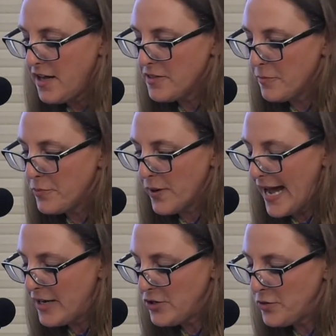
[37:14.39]
the
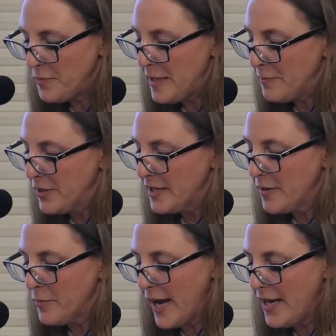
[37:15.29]
brand new people in a
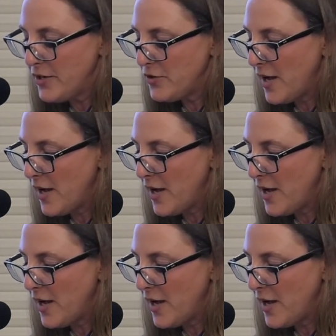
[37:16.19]
brand new